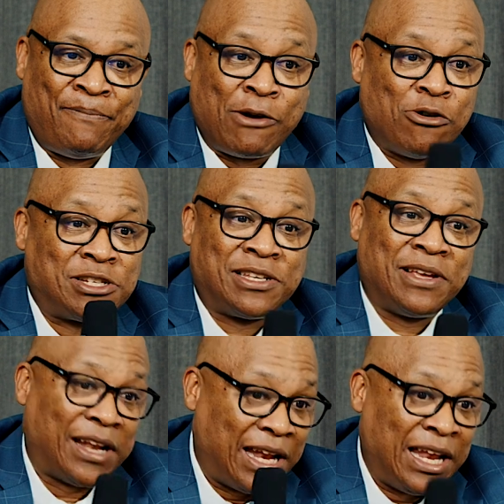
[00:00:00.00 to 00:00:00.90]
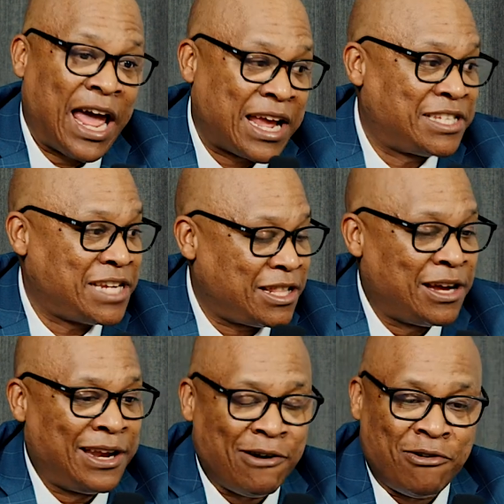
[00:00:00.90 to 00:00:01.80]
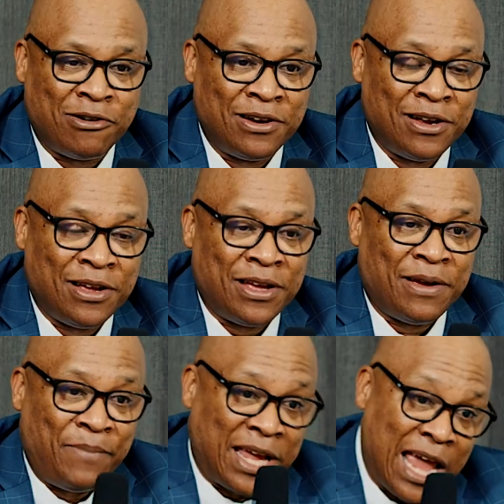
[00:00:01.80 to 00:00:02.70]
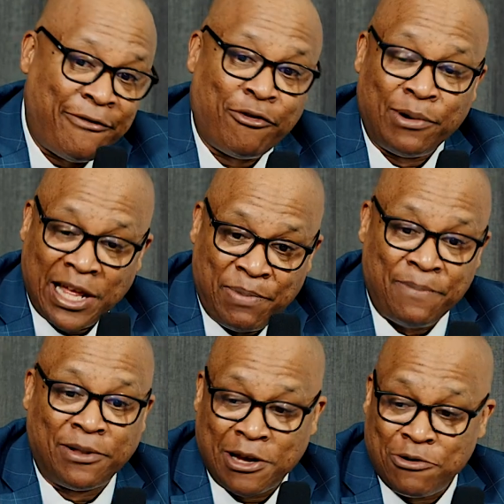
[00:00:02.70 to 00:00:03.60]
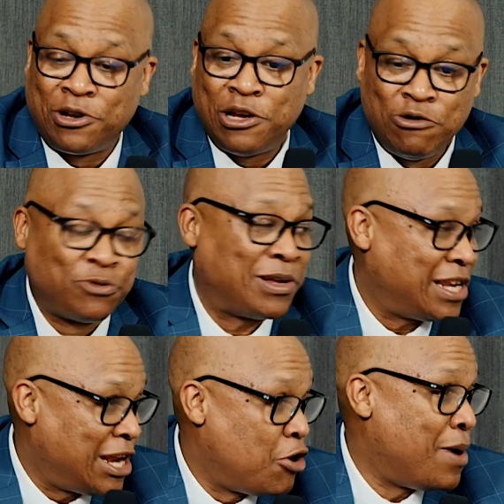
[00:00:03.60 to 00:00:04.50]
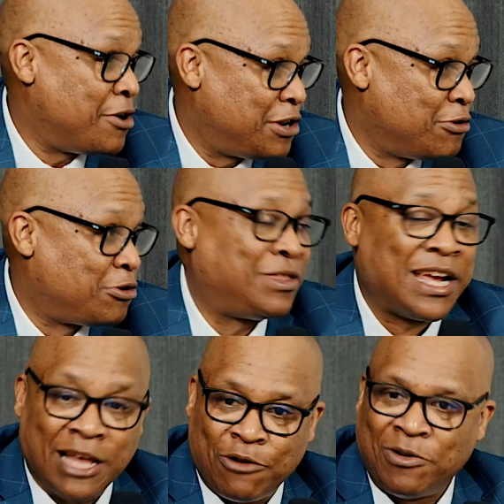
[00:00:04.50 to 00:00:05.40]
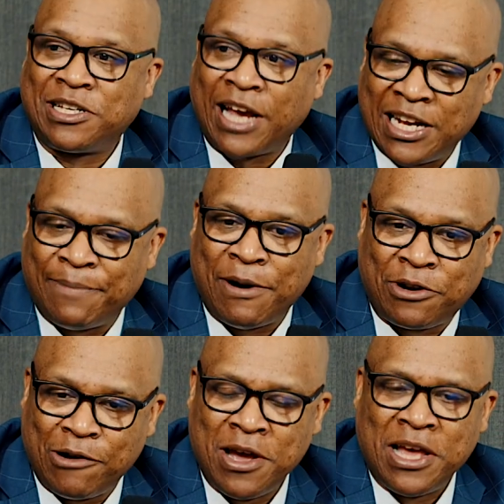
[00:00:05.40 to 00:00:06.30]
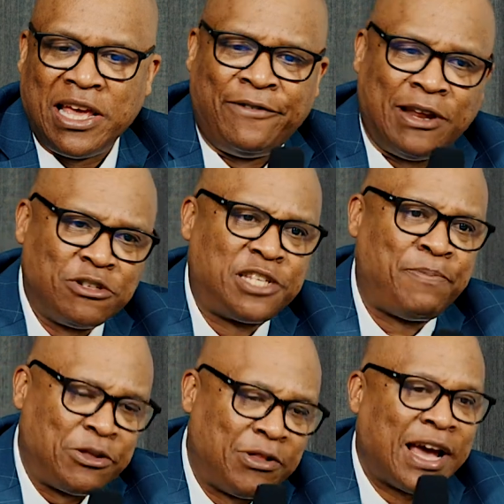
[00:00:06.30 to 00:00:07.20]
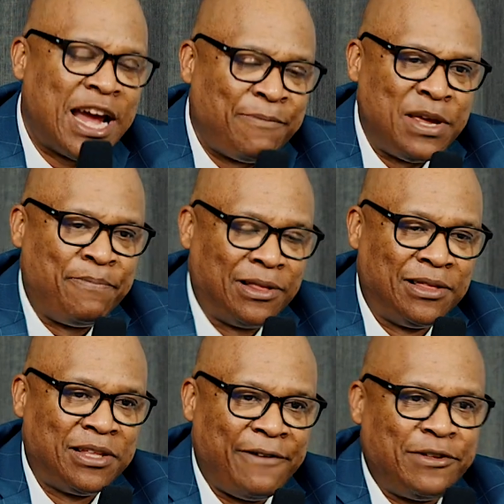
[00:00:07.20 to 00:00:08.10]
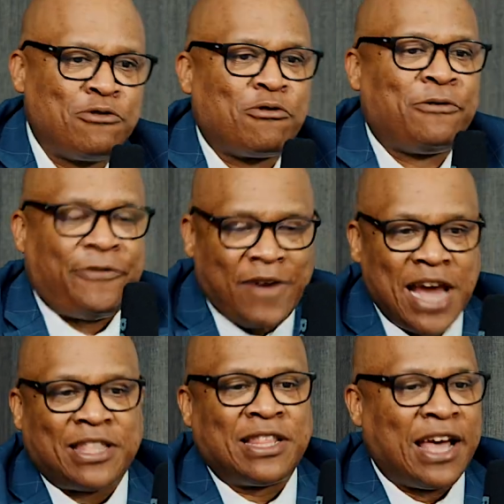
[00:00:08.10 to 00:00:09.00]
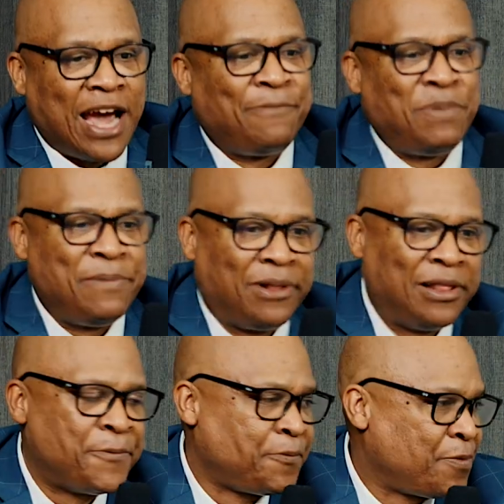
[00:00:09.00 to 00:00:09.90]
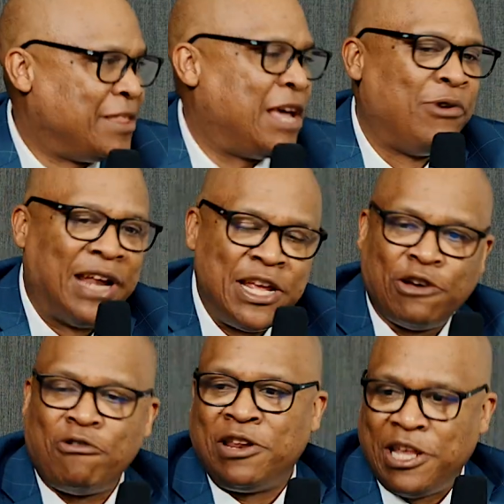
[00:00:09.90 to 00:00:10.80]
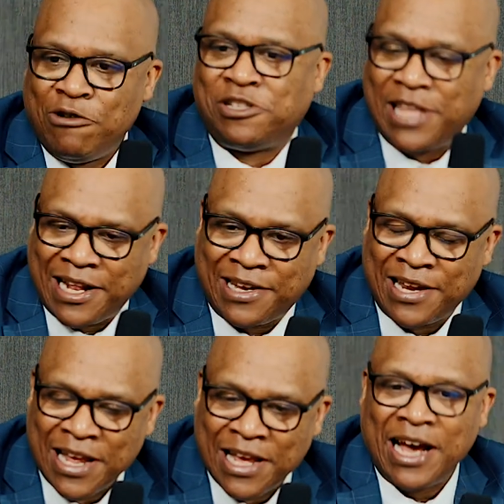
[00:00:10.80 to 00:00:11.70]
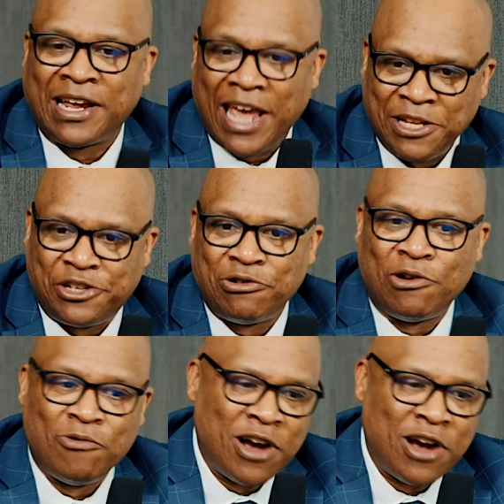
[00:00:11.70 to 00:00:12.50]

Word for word: because, like I said earlier on, be careful that people don't use what they know about you to take down what's great about you. If you don't speak to the right people, if you don't confide in the right people, they will later on use that against you in the